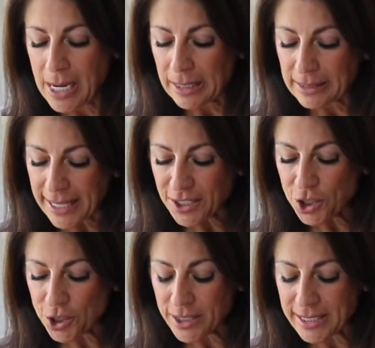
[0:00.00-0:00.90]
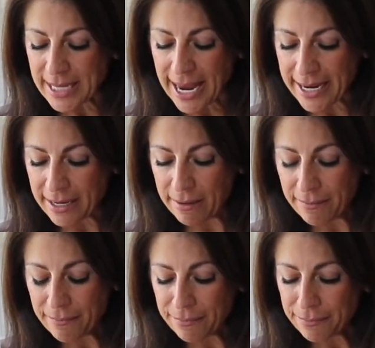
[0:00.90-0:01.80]
Let's just say,
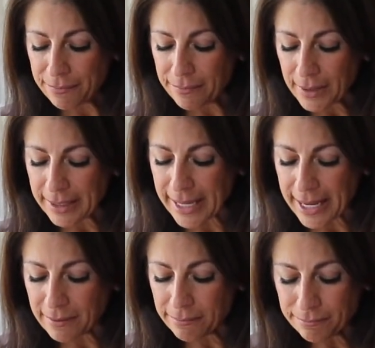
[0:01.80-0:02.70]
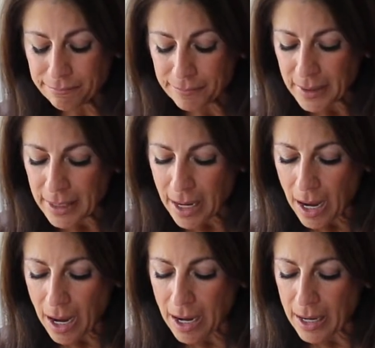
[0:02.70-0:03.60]
again,
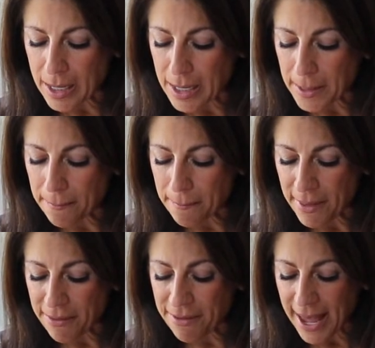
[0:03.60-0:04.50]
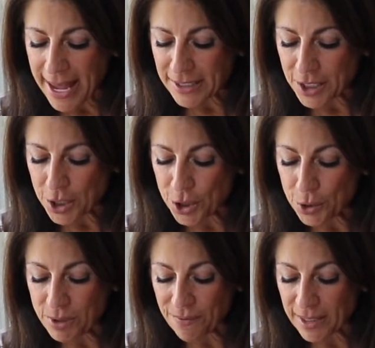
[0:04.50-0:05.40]
that
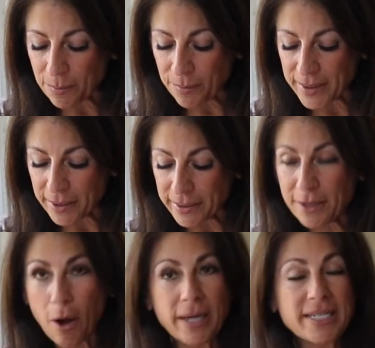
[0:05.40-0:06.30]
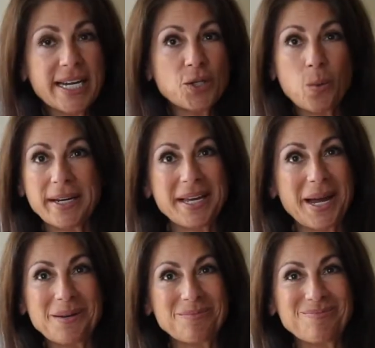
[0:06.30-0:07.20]
you develop a period on day
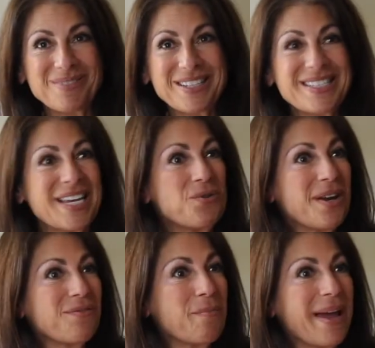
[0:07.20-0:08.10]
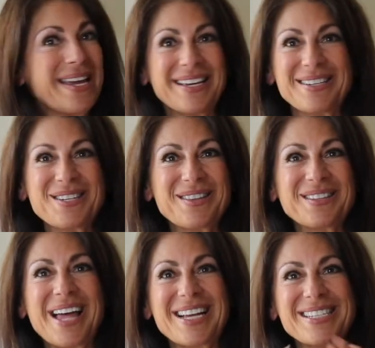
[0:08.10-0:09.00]
28. Let's say you never make it to the
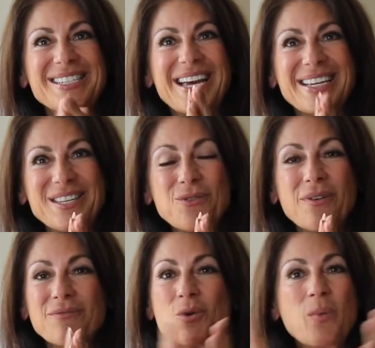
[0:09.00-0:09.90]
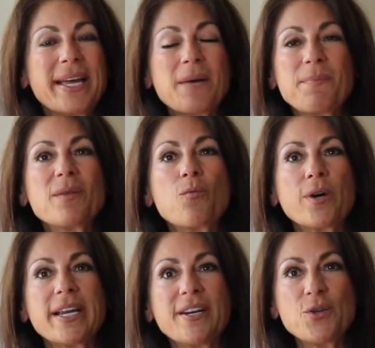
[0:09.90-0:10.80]
last day. You wake up in the
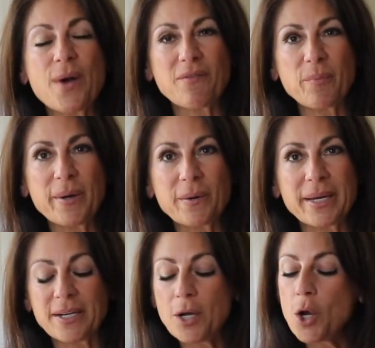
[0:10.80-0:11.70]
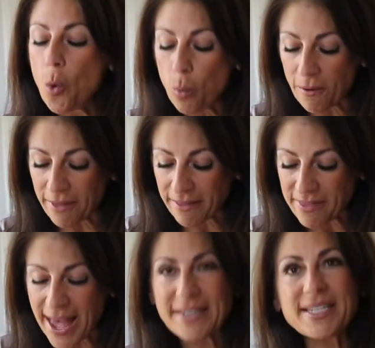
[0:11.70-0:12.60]
morning and you have a period. Well, then
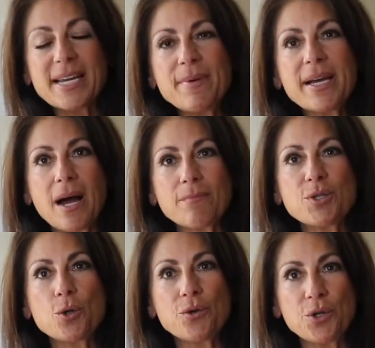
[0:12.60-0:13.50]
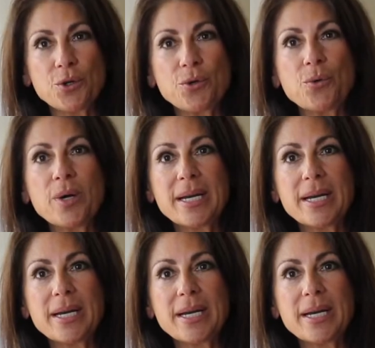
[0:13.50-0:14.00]
that day becomes your new